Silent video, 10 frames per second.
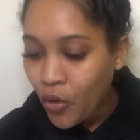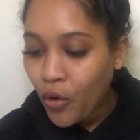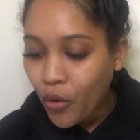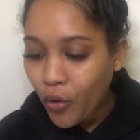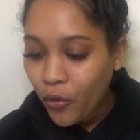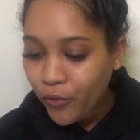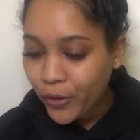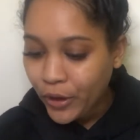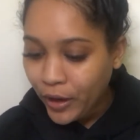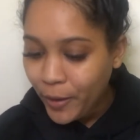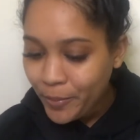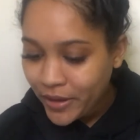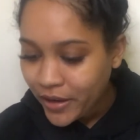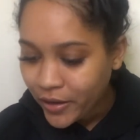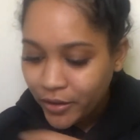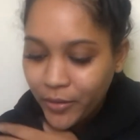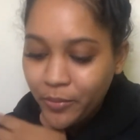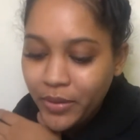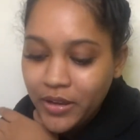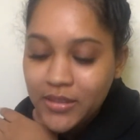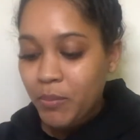over up here because it